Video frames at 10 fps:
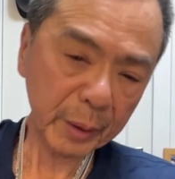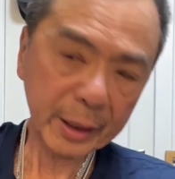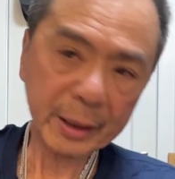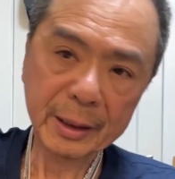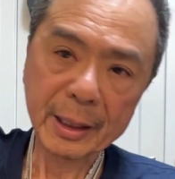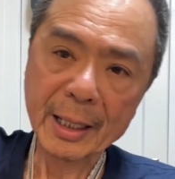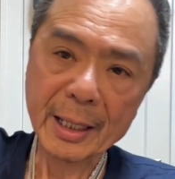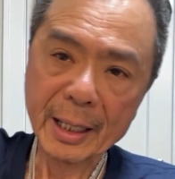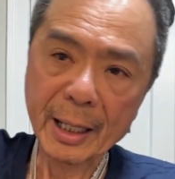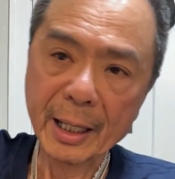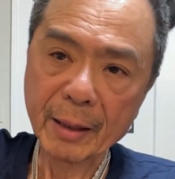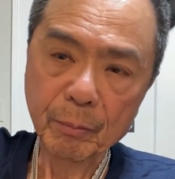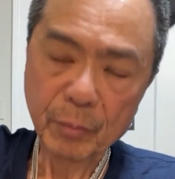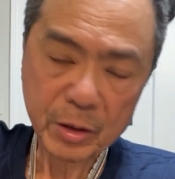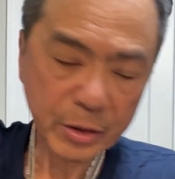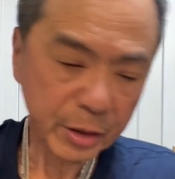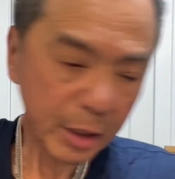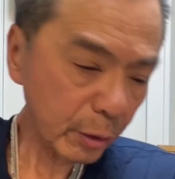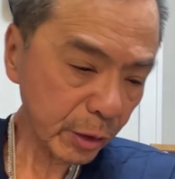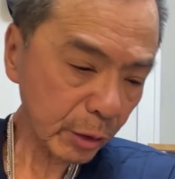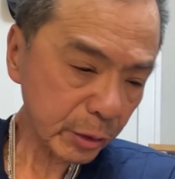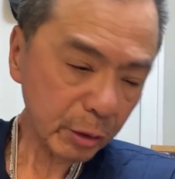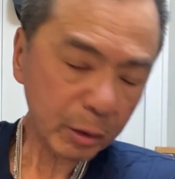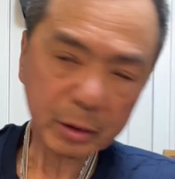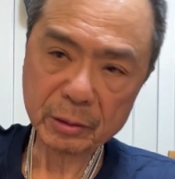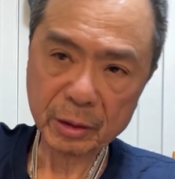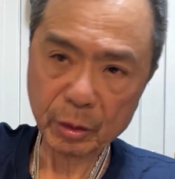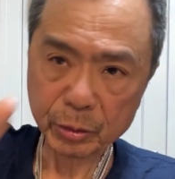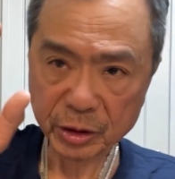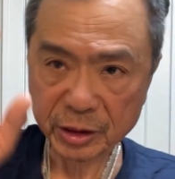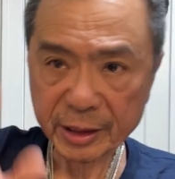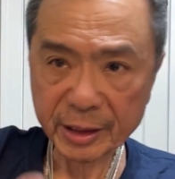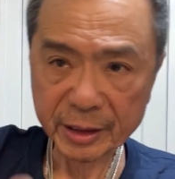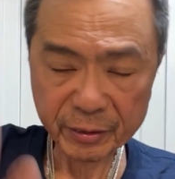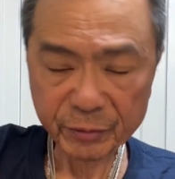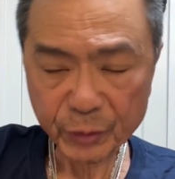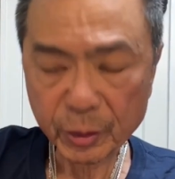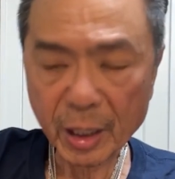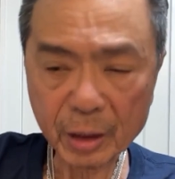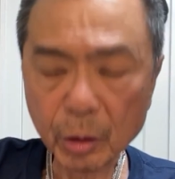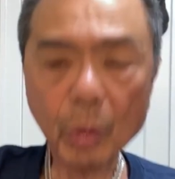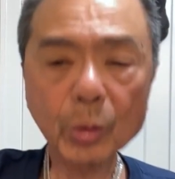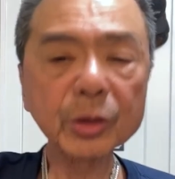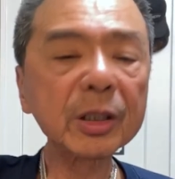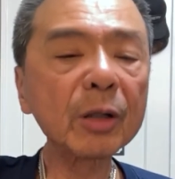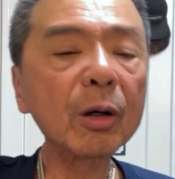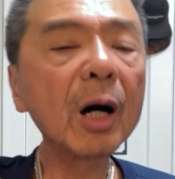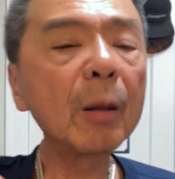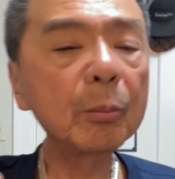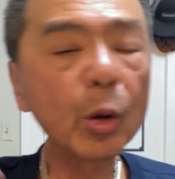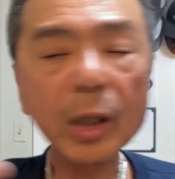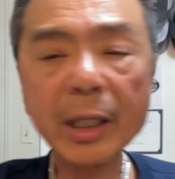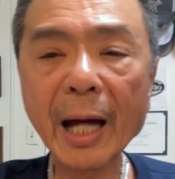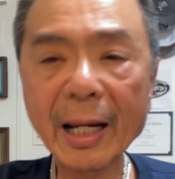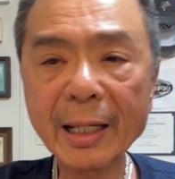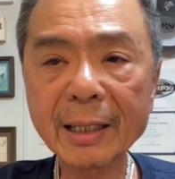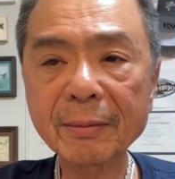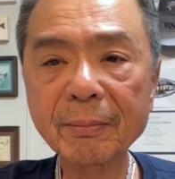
bait, see they'll see it, and if they're not close, they'll come look at it.